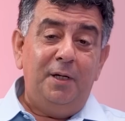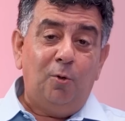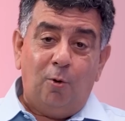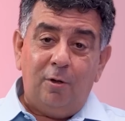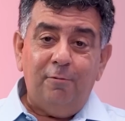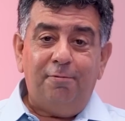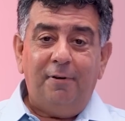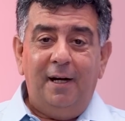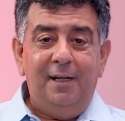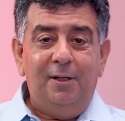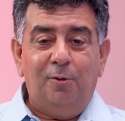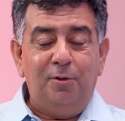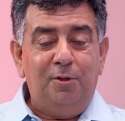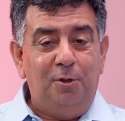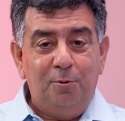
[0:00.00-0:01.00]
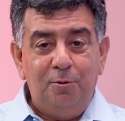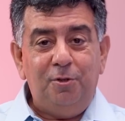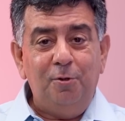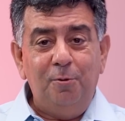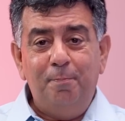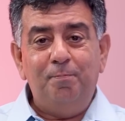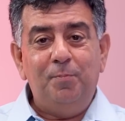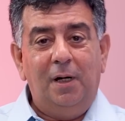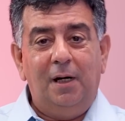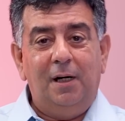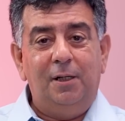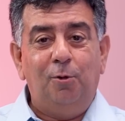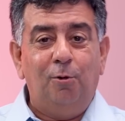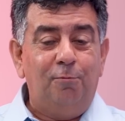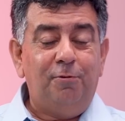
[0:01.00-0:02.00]
notified on YouTube,
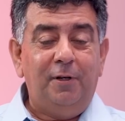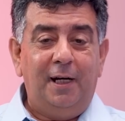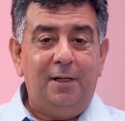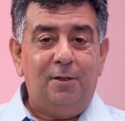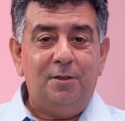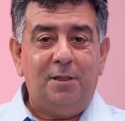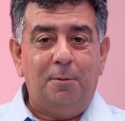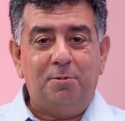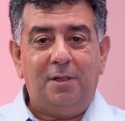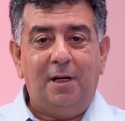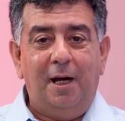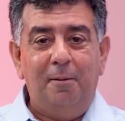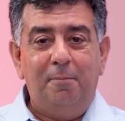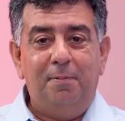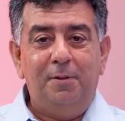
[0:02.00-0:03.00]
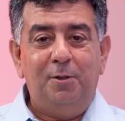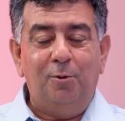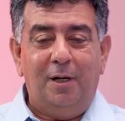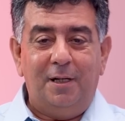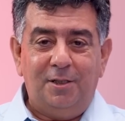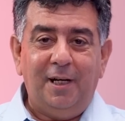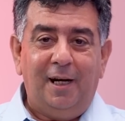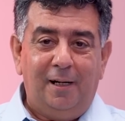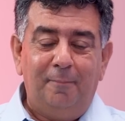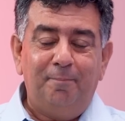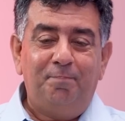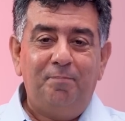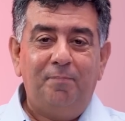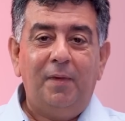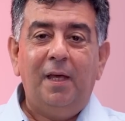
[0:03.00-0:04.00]
don't forget to subscribe to our channel.
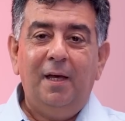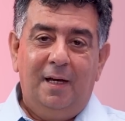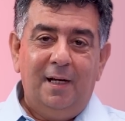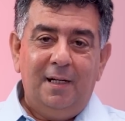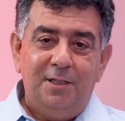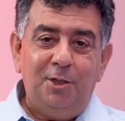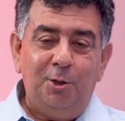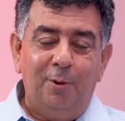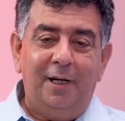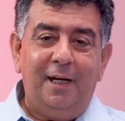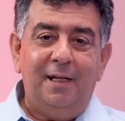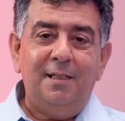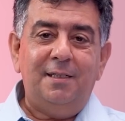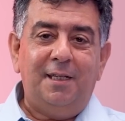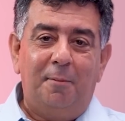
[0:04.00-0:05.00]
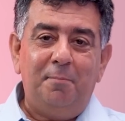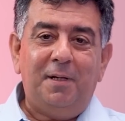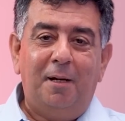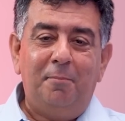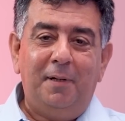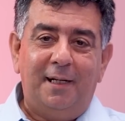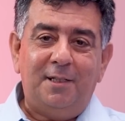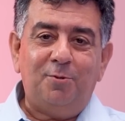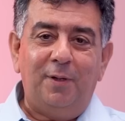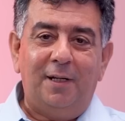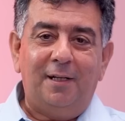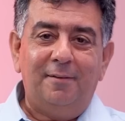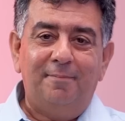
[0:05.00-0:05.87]
See you again, same time next week.